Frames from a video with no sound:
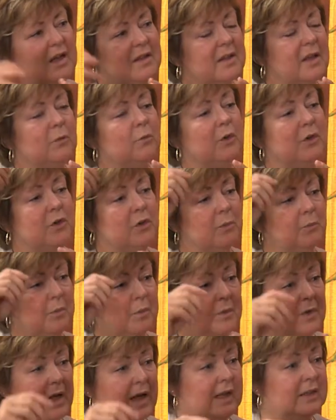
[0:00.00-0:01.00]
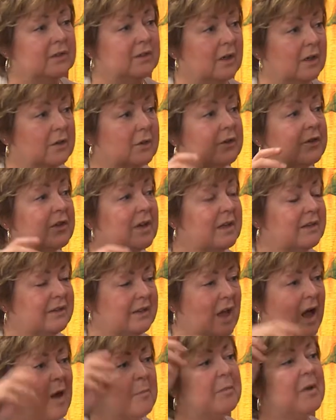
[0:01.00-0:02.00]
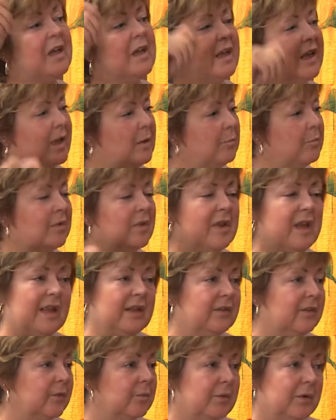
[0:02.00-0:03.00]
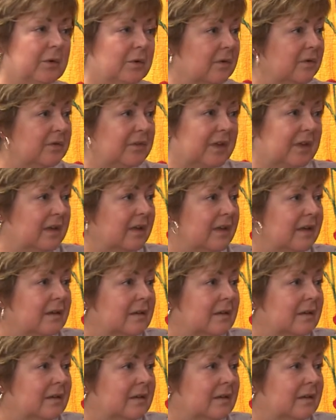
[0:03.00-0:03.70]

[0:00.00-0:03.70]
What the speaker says: and then when you add colors on top, it blends beautifully.